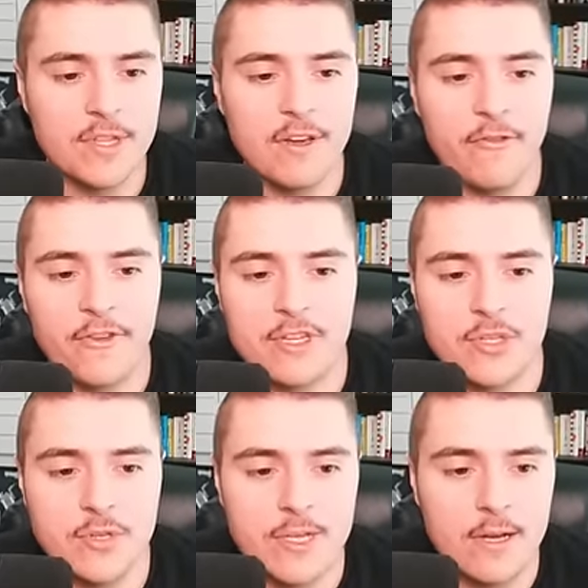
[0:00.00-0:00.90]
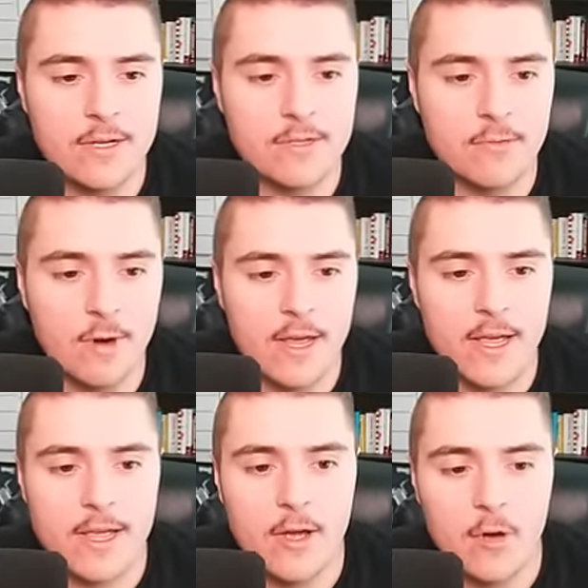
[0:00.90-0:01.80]
officially
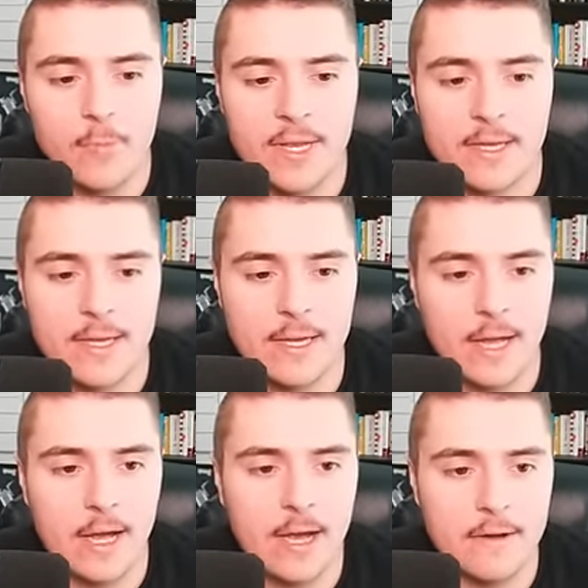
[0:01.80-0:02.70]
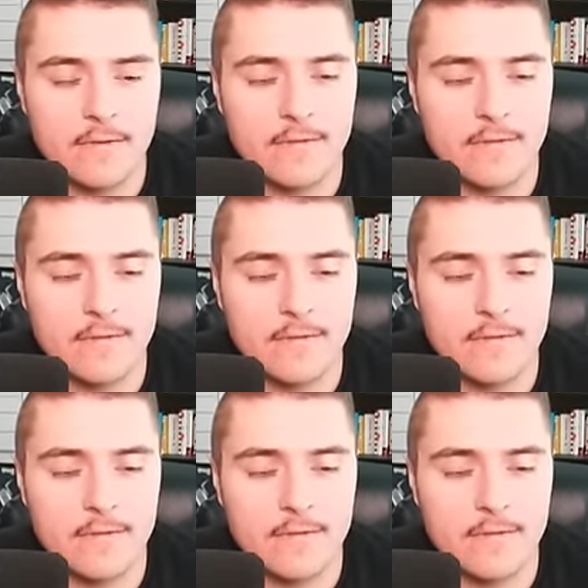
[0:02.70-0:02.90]
underway, opening kickoff.